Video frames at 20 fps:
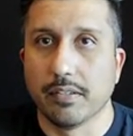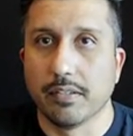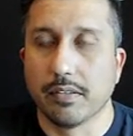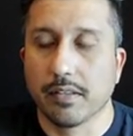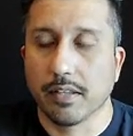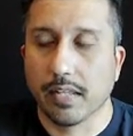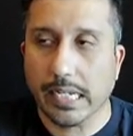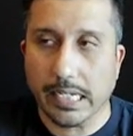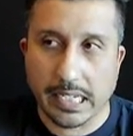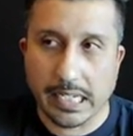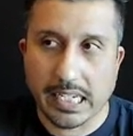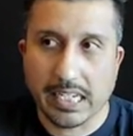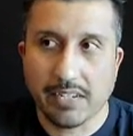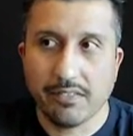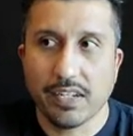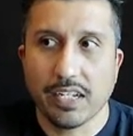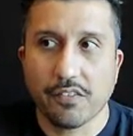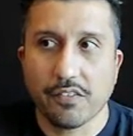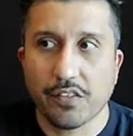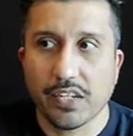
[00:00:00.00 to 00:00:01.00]
Like, even
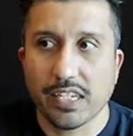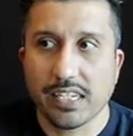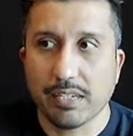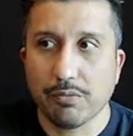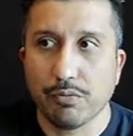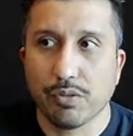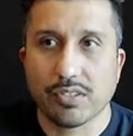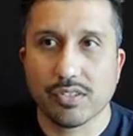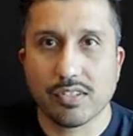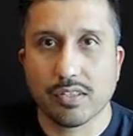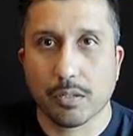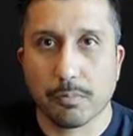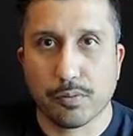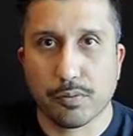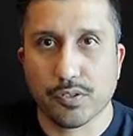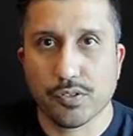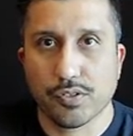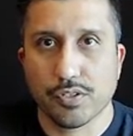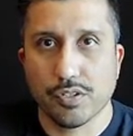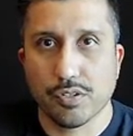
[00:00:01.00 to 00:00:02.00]
if he wasn't the
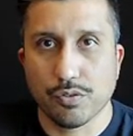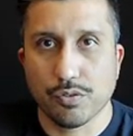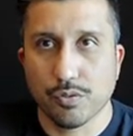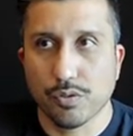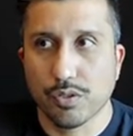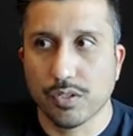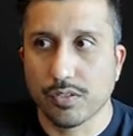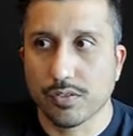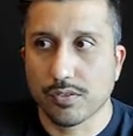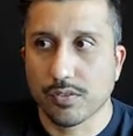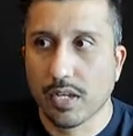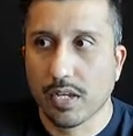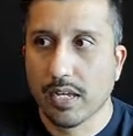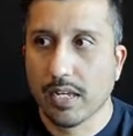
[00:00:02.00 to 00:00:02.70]
person who was,